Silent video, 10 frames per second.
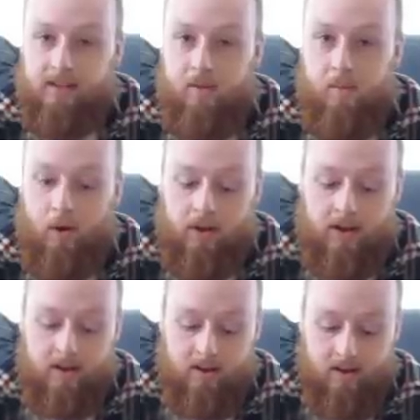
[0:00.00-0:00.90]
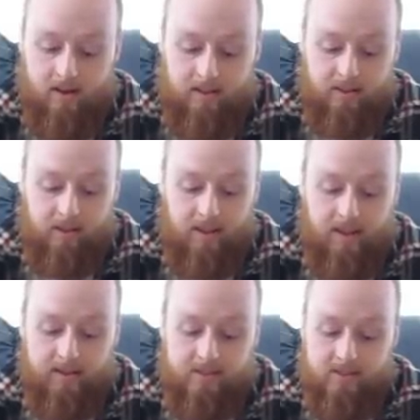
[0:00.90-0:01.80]
the body, the
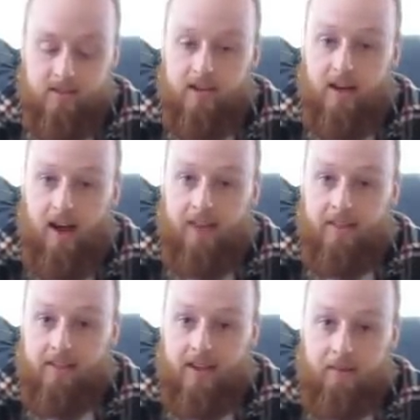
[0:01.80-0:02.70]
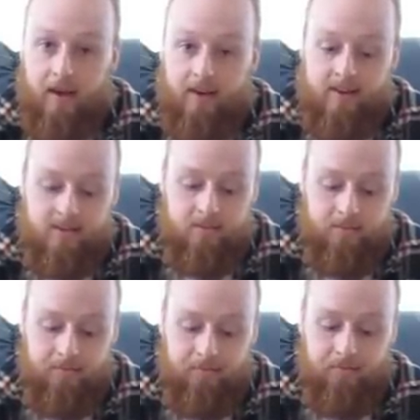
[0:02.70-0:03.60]
legs and the leg mechanism,
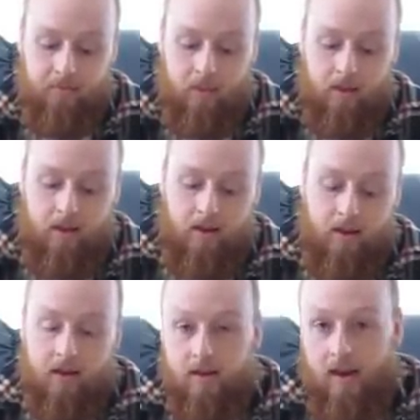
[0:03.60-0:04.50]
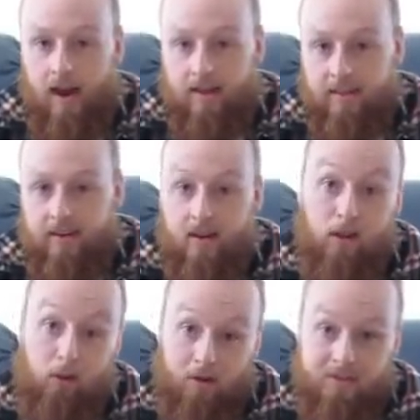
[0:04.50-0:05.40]
and then a
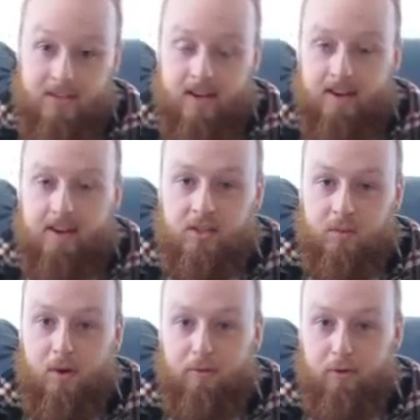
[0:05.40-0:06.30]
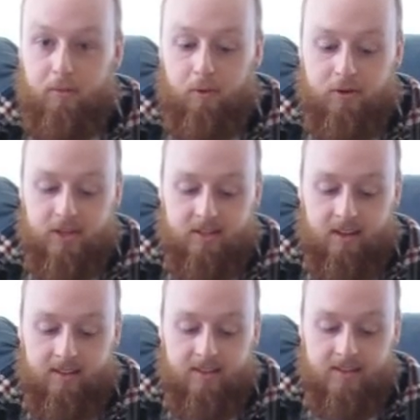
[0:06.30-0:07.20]
lot of sanding as well for a project
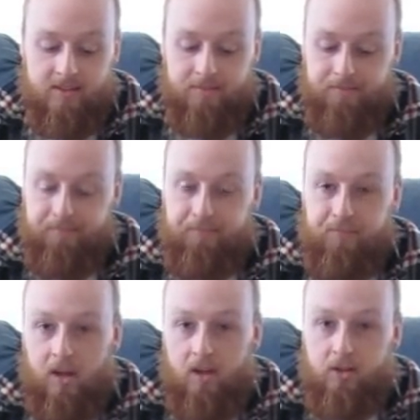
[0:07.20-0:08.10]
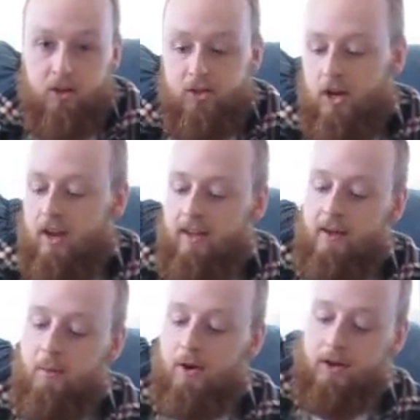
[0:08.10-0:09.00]
like this. So I'll show you how
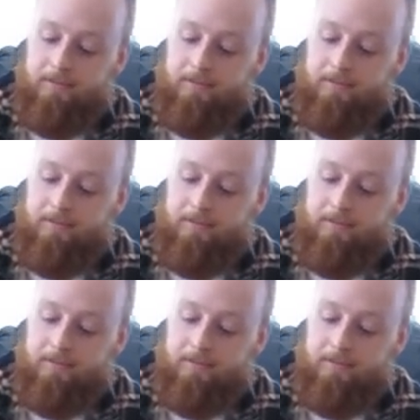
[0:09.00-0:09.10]
they work.